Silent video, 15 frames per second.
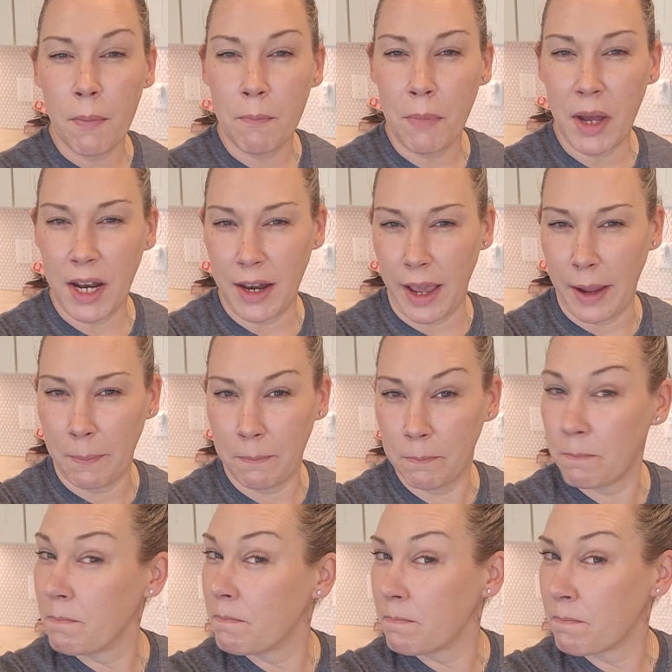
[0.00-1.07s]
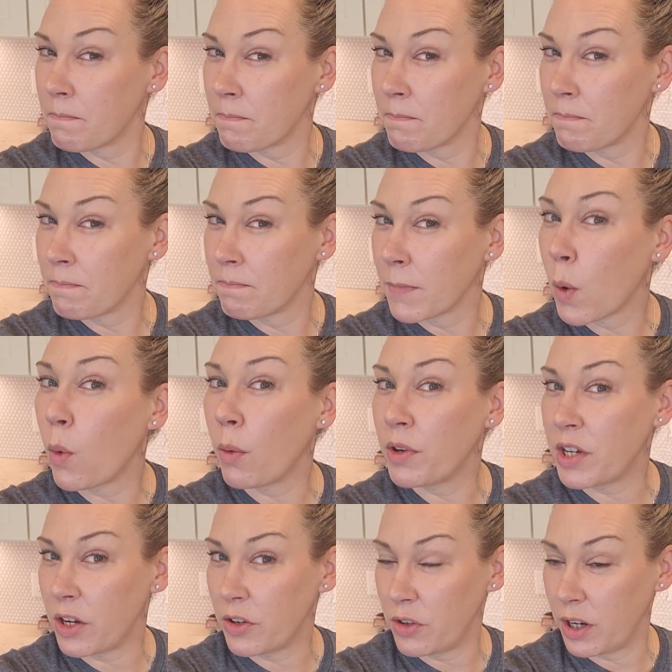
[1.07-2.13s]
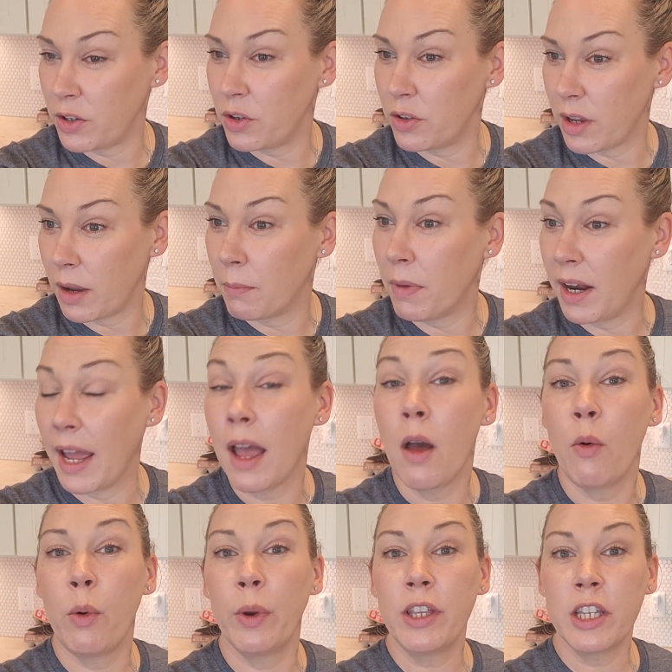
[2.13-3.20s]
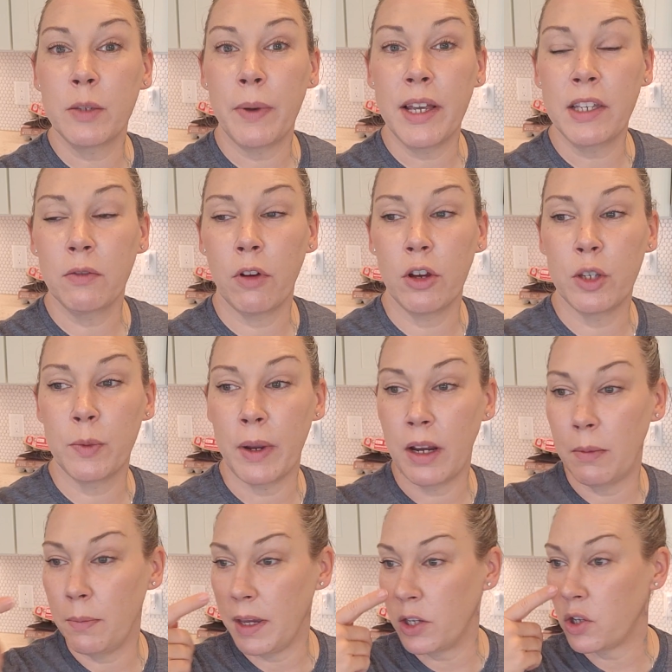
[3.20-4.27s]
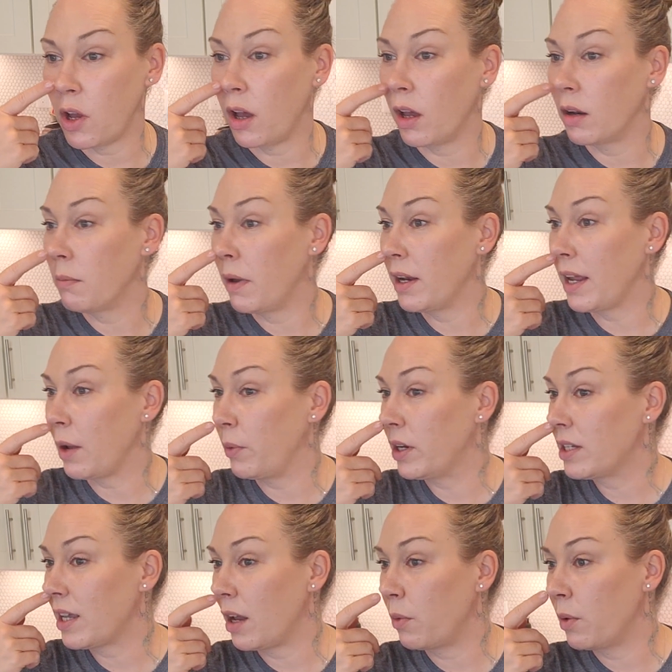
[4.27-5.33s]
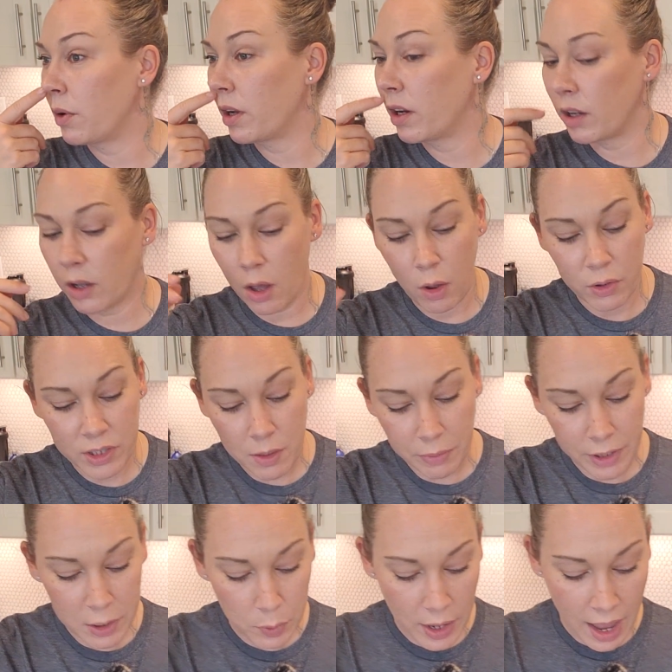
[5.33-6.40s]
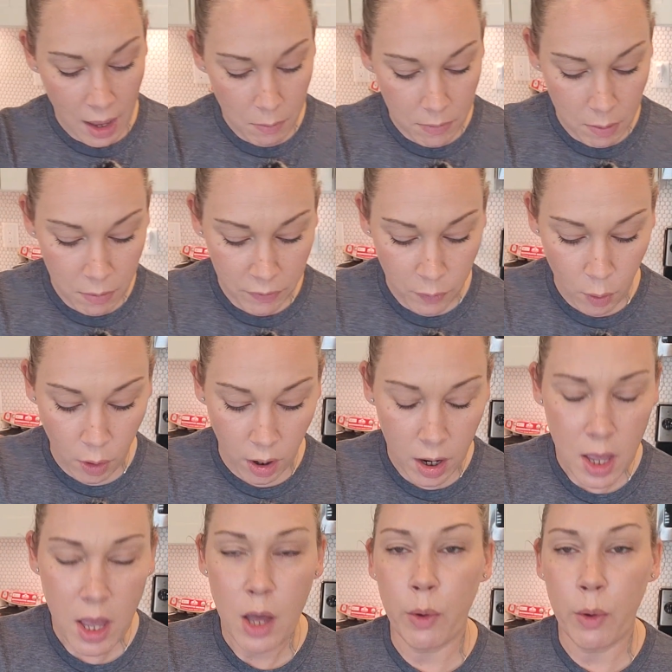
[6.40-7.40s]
Monday. What was yesterday? Tuesday, Monday. We went to this place in Rosemary Beach on Monday. We decided we were going to go someplace we hadn't been before.